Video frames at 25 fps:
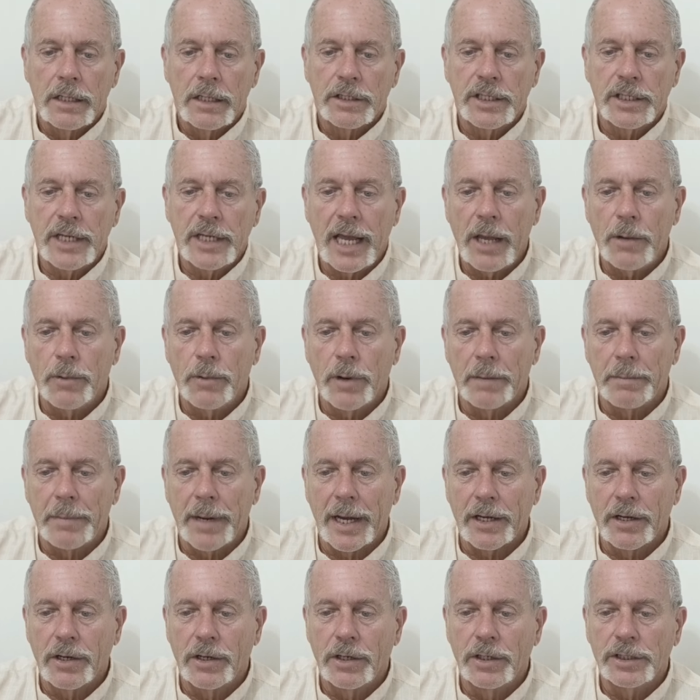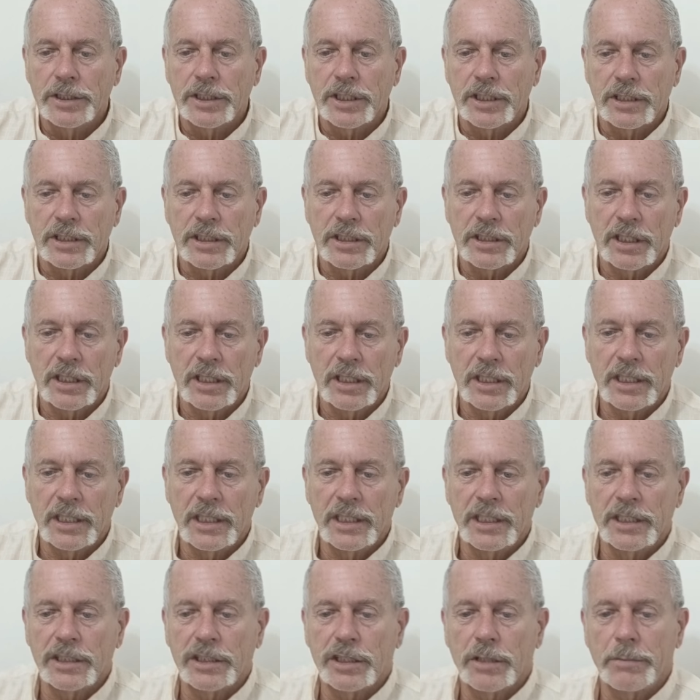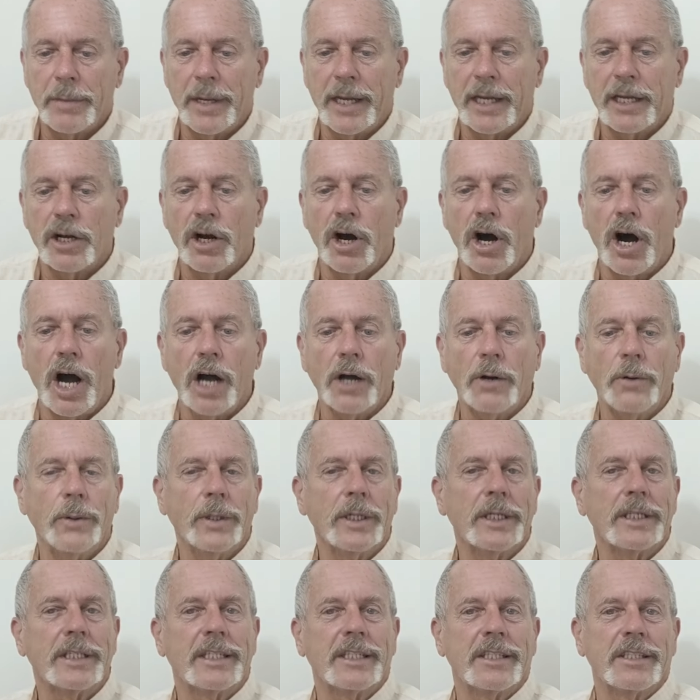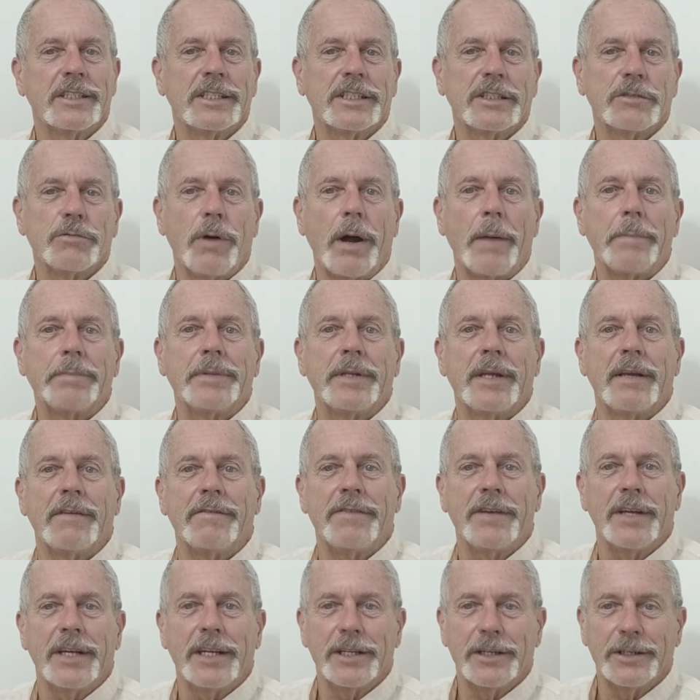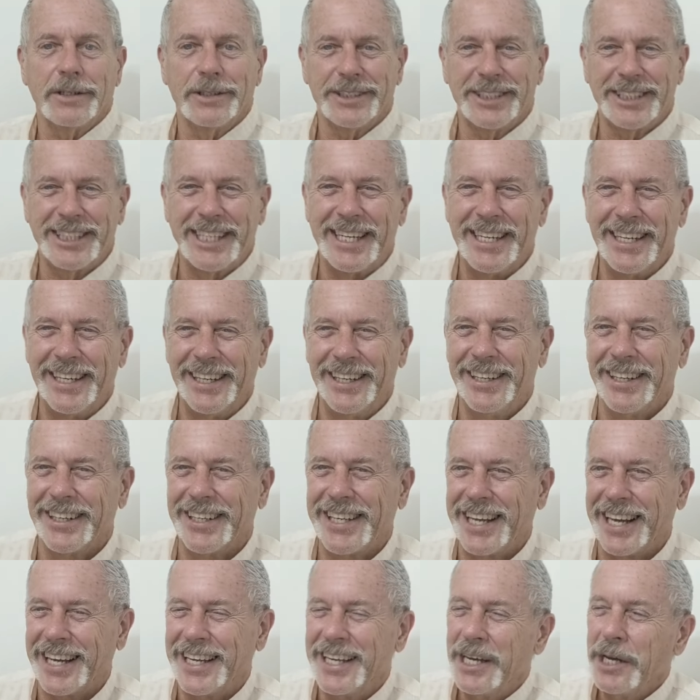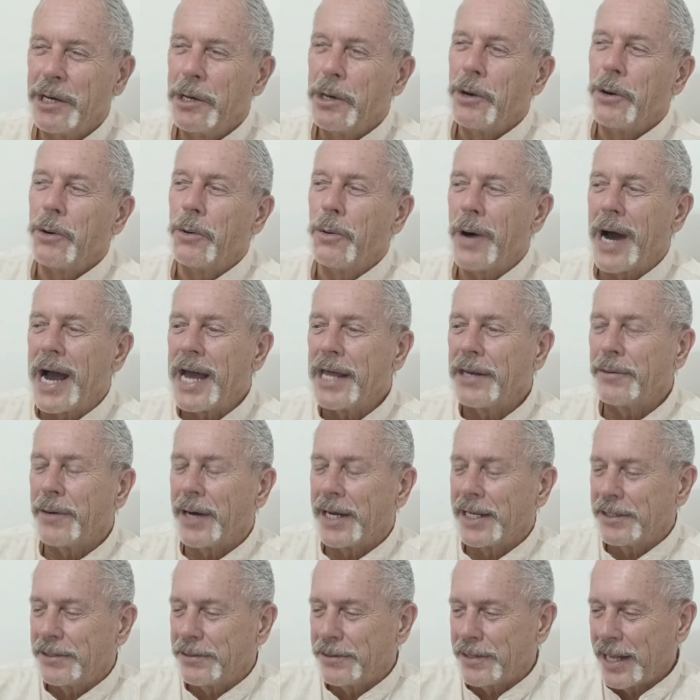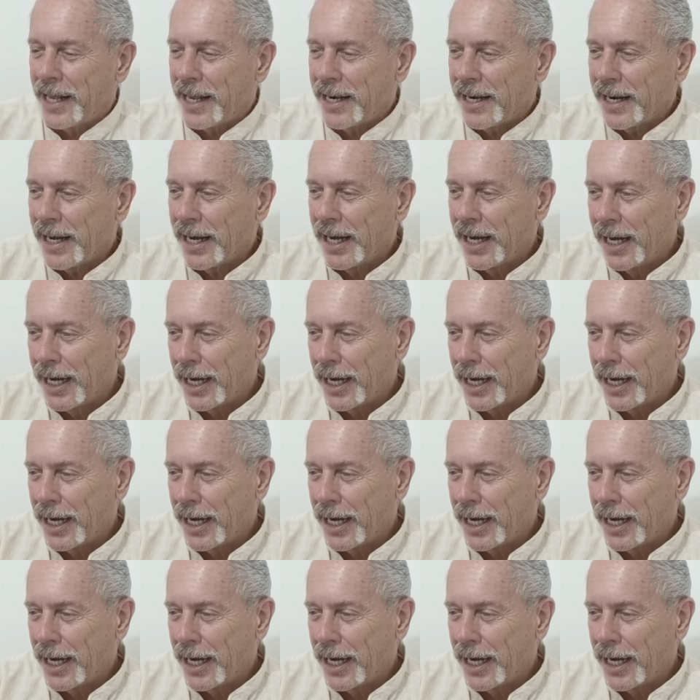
Today, one of my goals is to make awkward, disruptive videos. Okay, why do I do that?